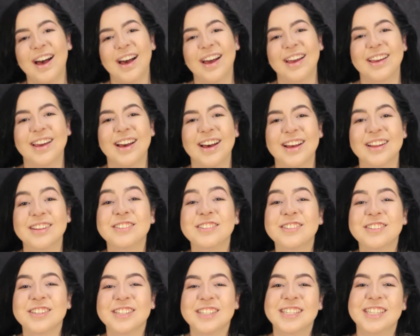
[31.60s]
Hi
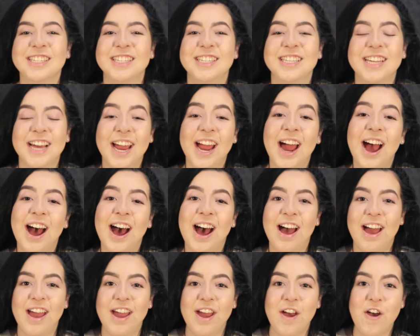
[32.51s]
guys, so today
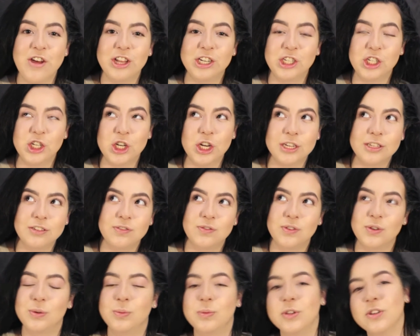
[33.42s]
I
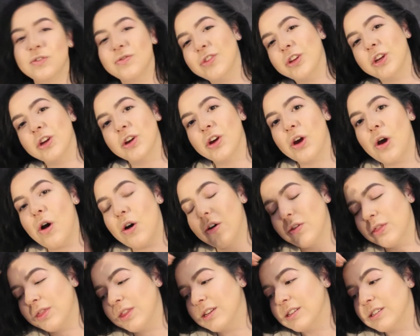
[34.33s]
just filmed a video
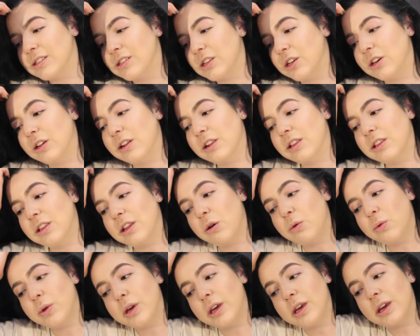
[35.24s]
on this
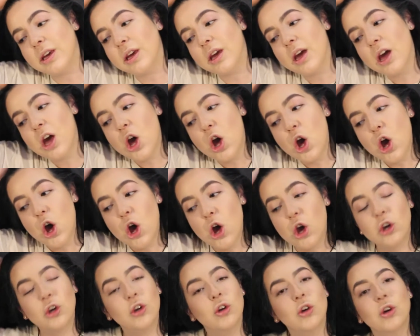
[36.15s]
glowy
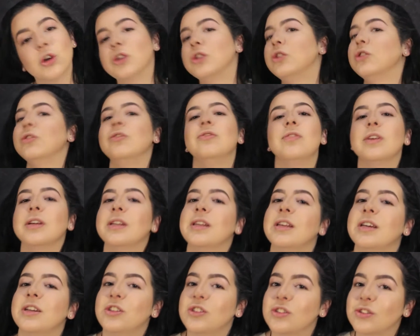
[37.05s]
go-to
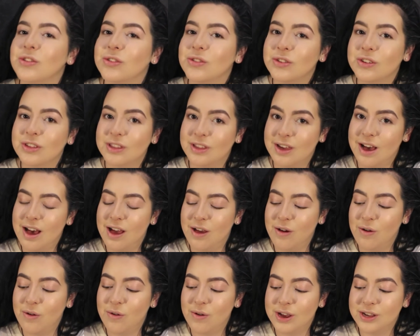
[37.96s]
foundation look that
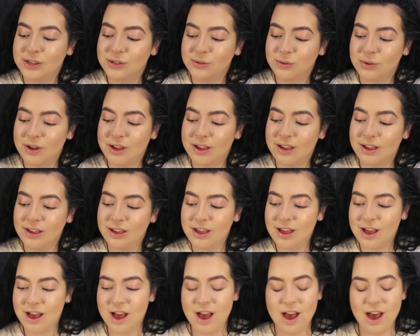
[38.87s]
I always wear.